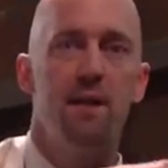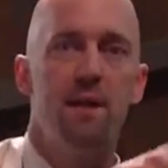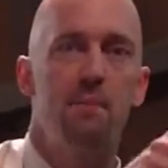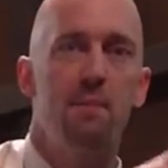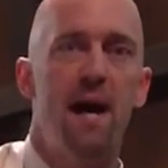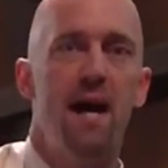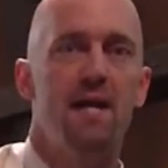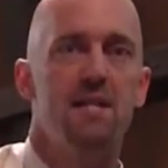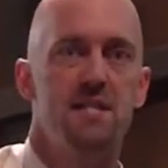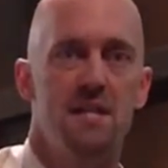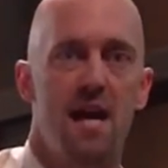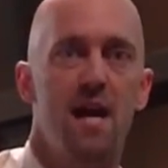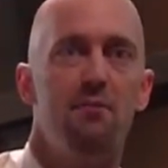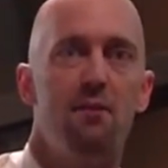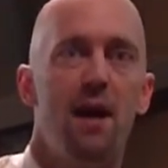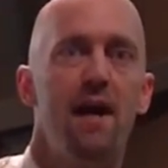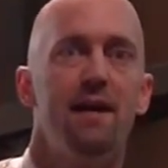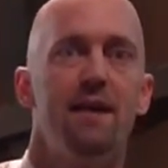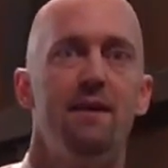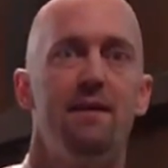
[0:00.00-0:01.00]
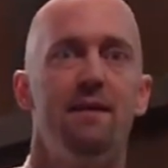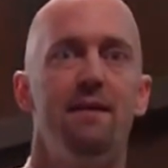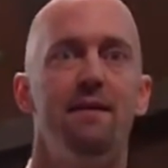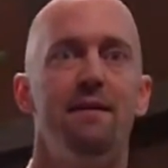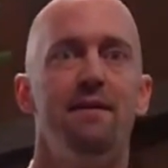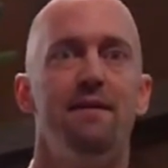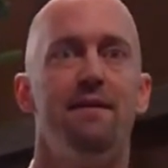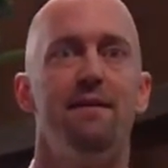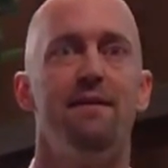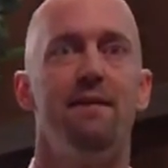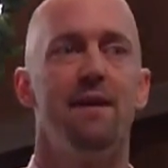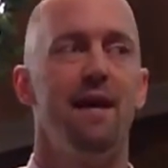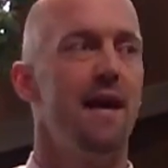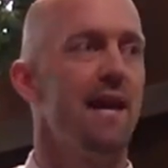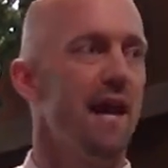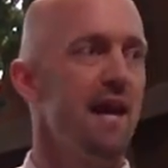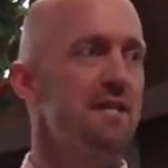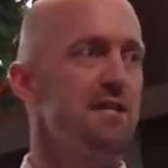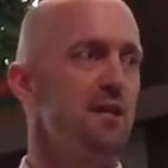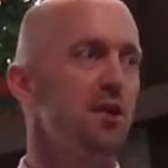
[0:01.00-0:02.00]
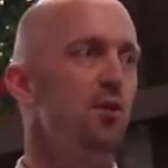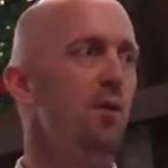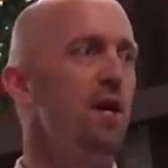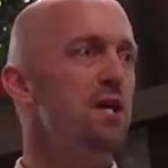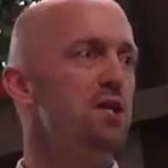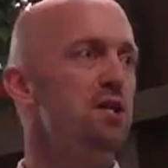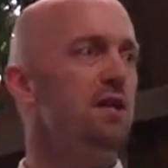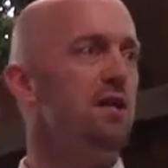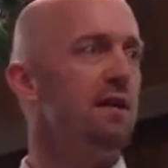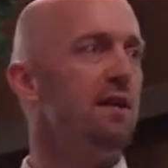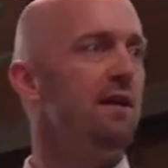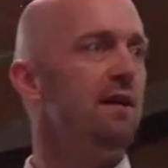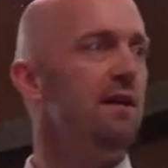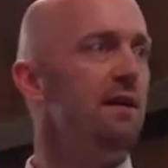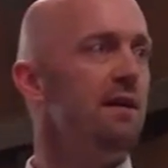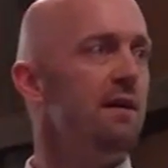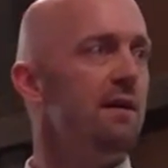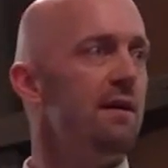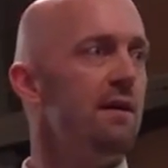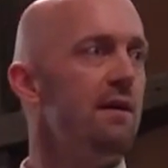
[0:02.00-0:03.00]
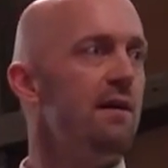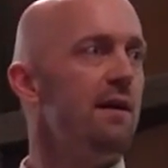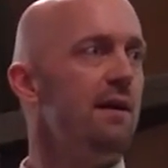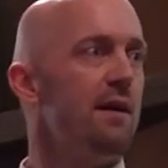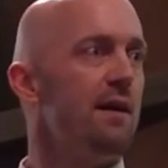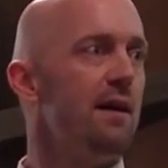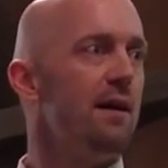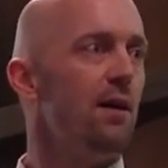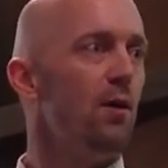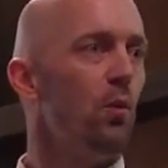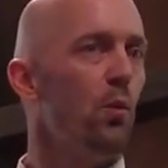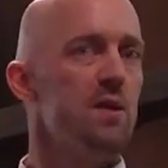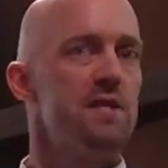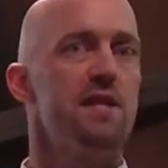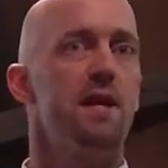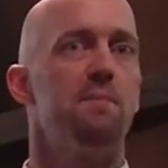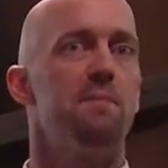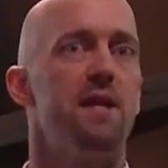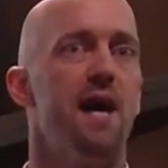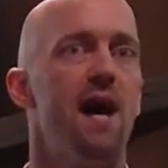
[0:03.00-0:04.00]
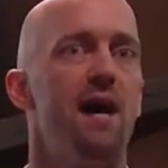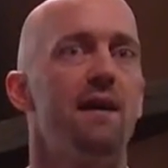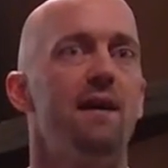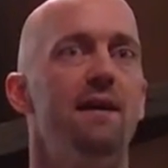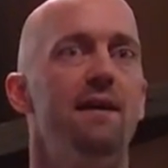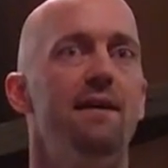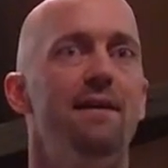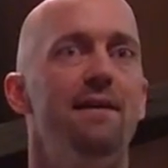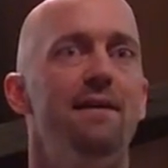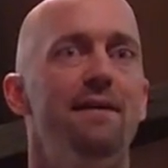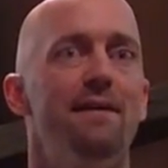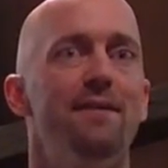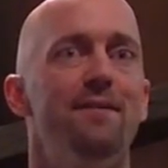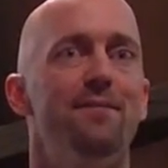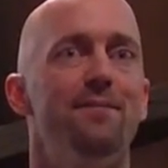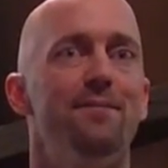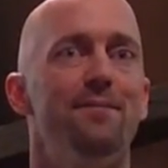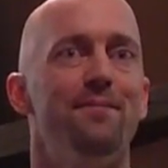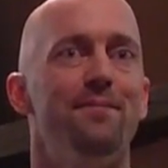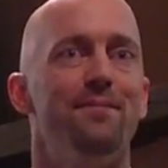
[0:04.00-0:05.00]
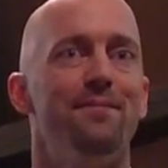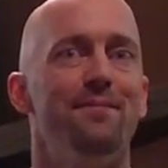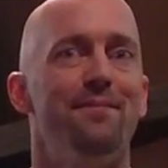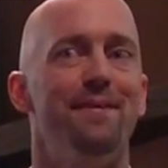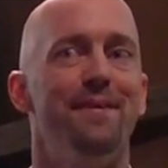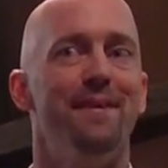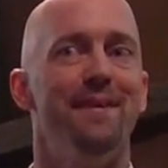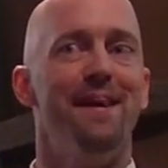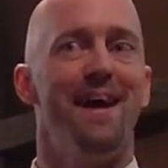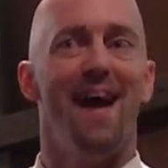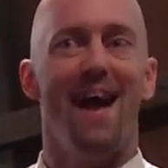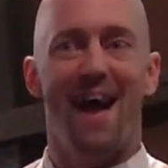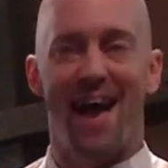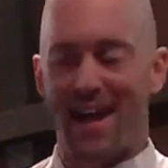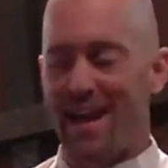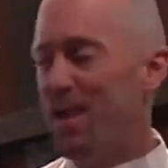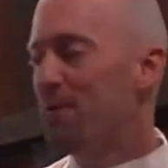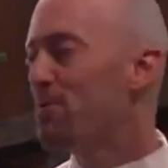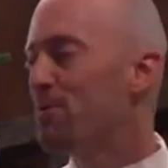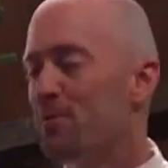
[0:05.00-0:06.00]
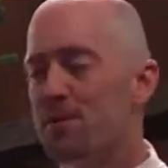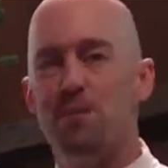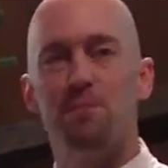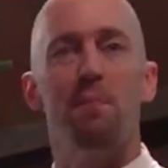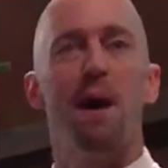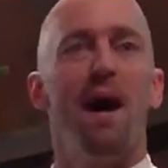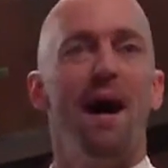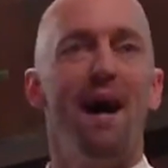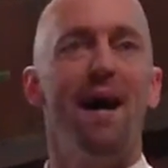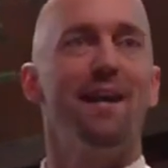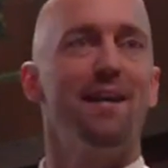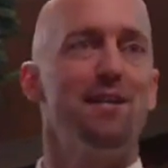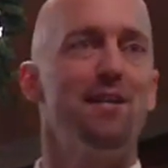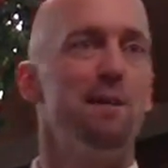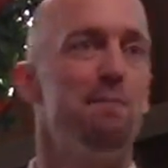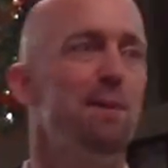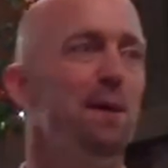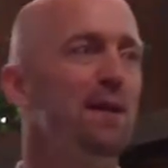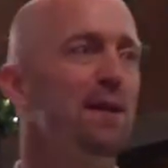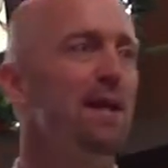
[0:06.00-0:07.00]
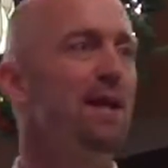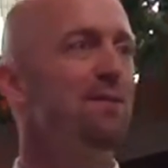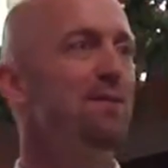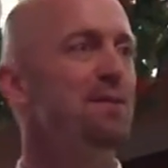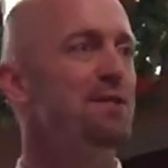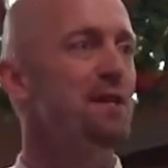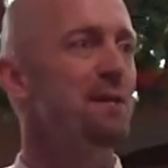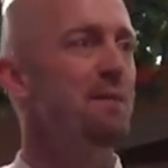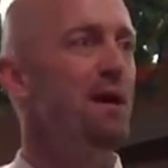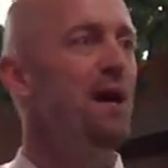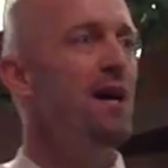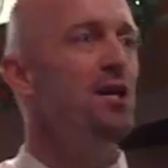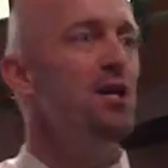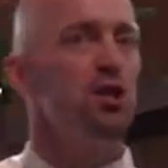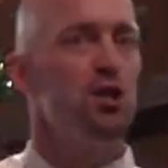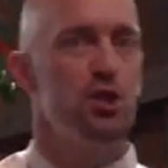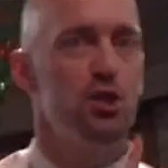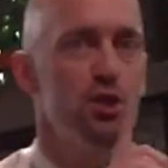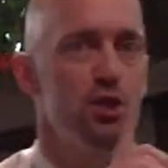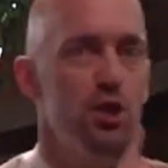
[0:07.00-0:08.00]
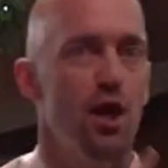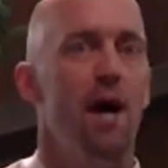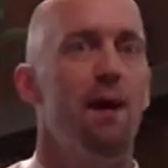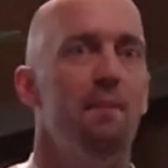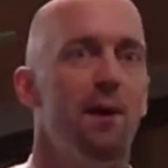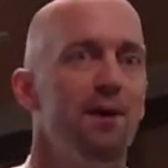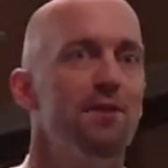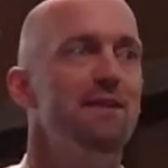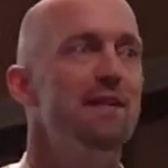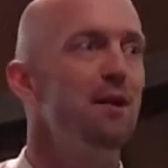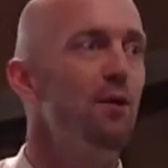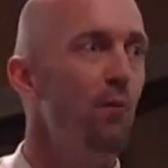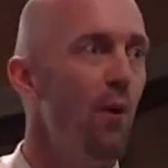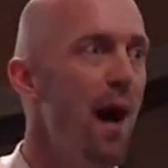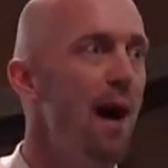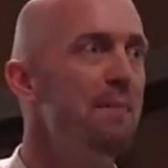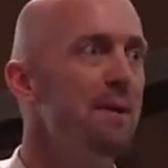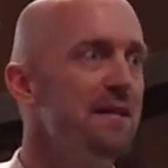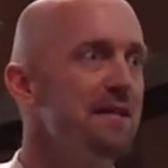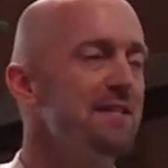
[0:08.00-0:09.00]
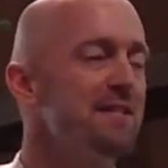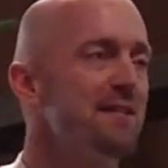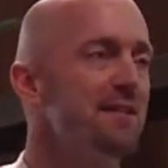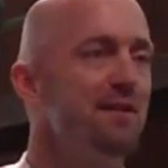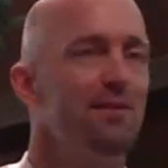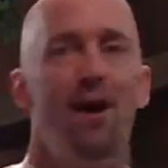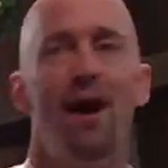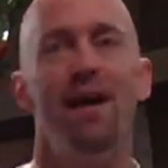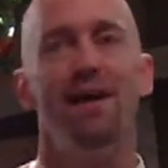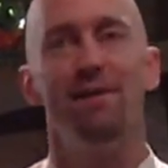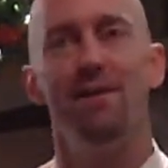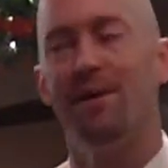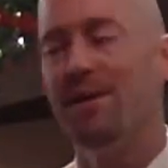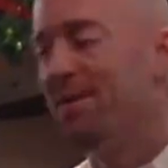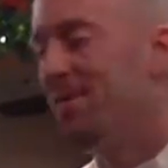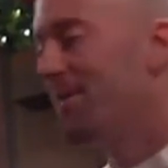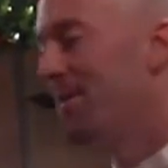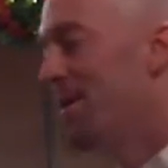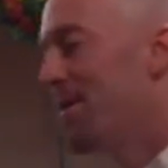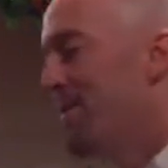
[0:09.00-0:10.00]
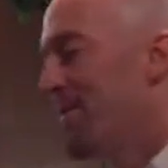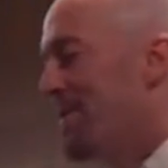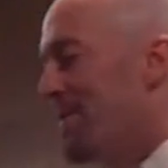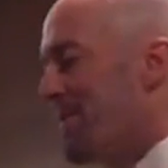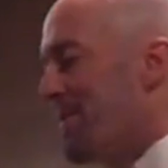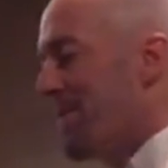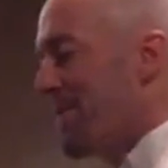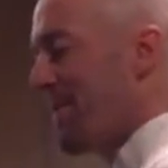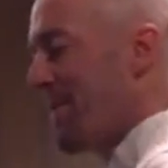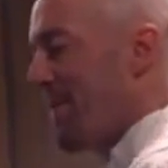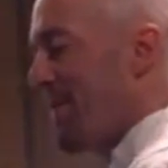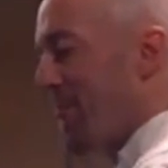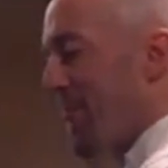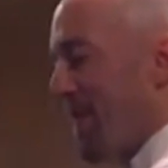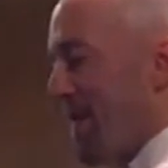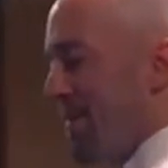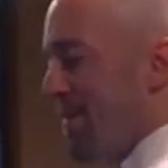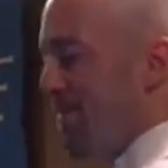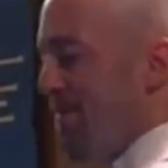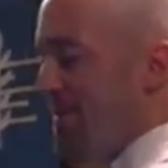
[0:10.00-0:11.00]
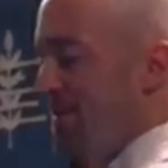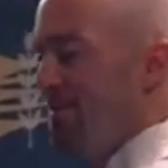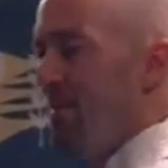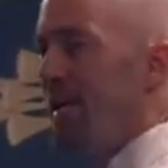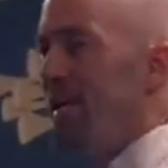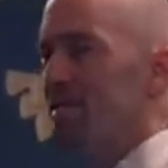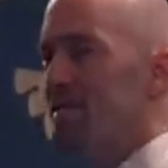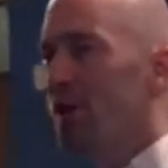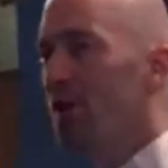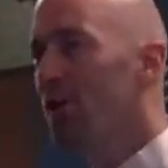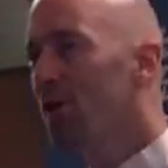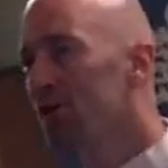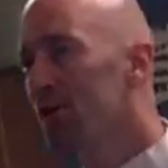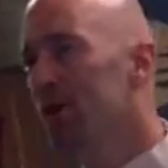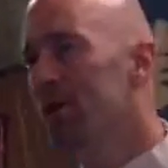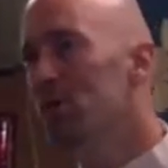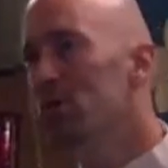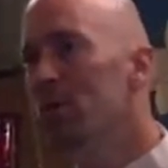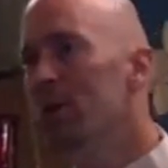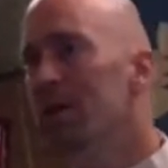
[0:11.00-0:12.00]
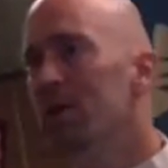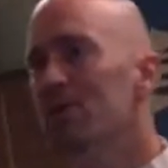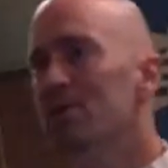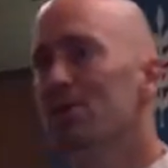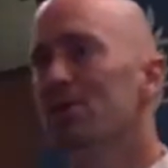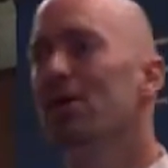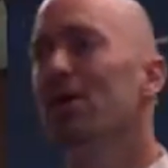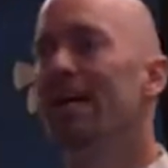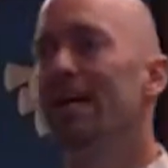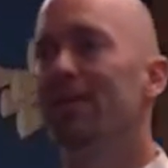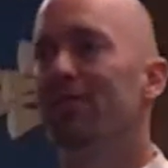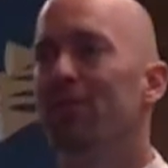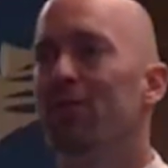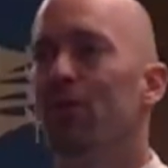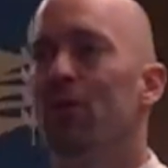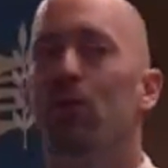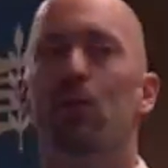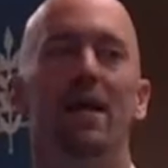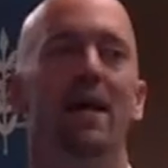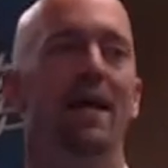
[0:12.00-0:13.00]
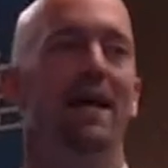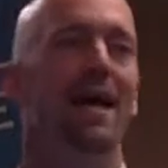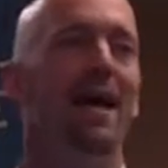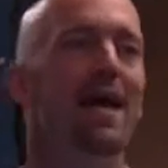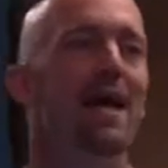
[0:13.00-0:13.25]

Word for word: him on the backside, right? And ask a question, what's up, Doc? And he would respond typically with some, shh, I'm hunting rabbits, right? because although he knew what he was looking for, when it